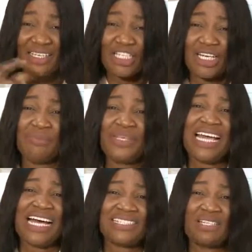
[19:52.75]
It can
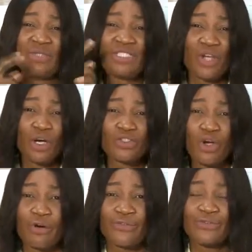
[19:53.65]
be as a result
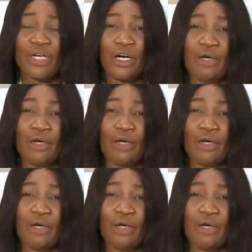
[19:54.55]
of